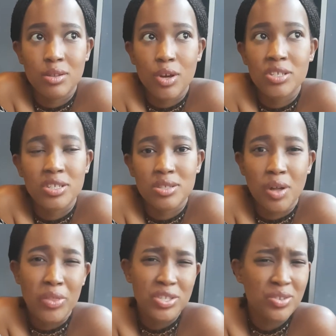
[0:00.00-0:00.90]
not just
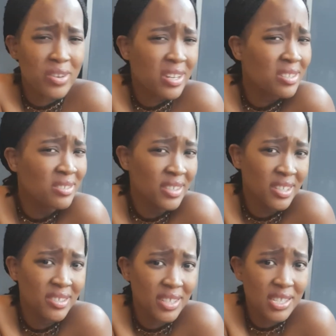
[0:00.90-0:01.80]
on the screen.
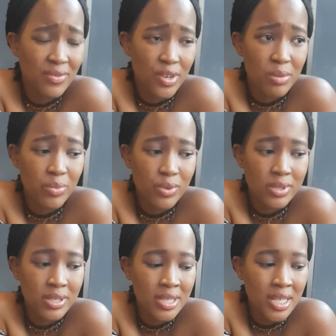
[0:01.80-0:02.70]
That's very
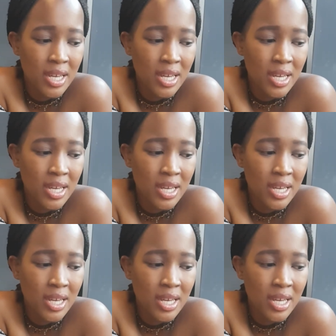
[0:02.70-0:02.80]
important.